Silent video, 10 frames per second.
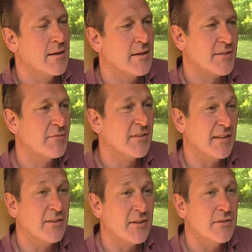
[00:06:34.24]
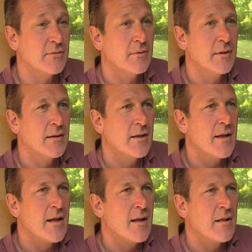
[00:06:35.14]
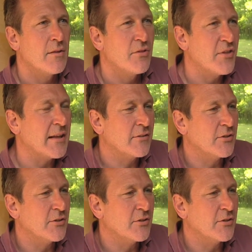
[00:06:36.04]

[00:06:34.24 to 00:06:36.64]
It's everything that you think that